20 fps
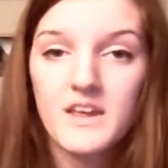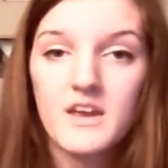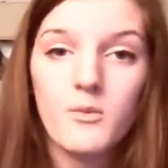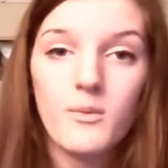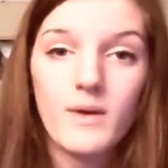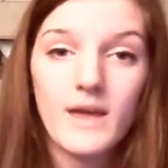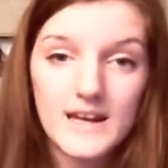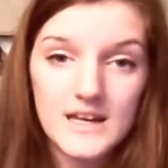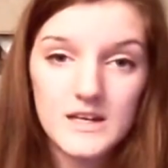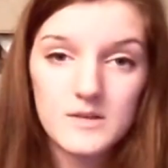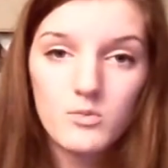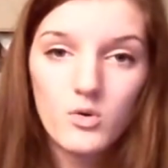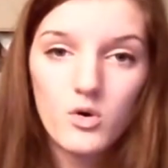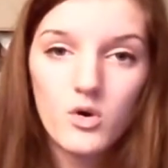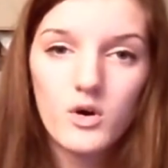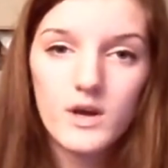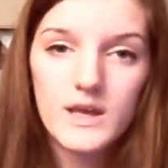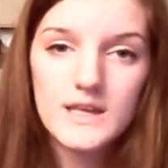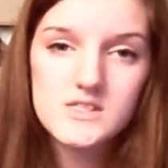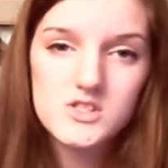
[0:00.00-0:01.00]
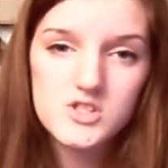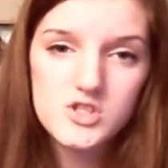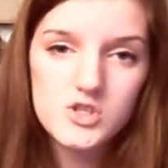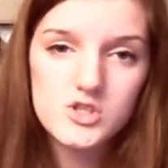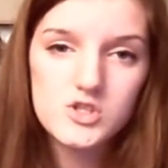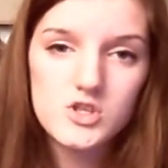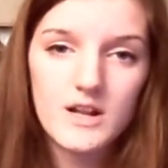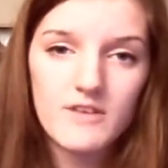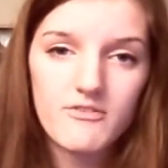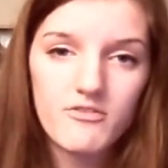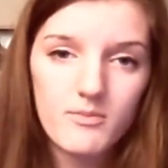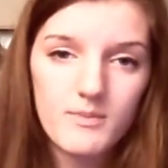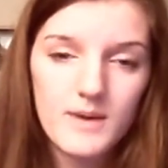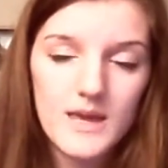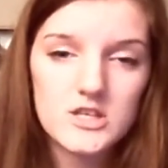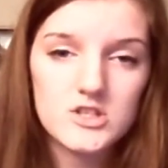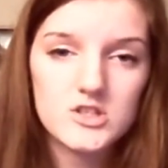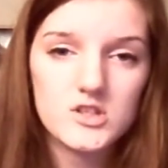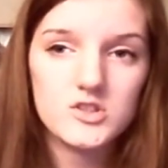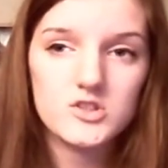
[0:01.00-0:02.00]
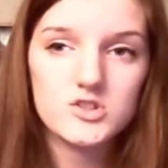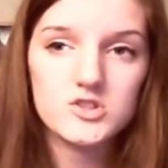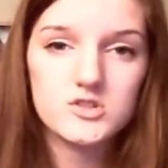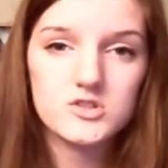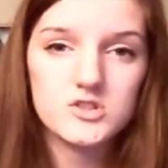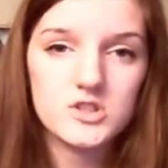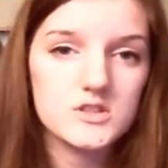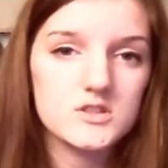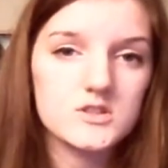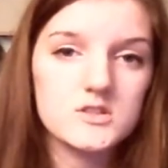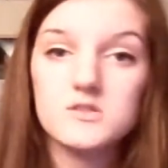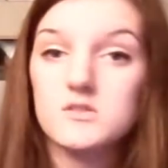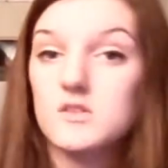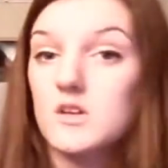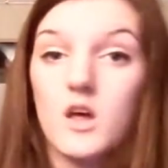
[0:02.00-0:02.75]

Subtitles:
We added more institutional information, just,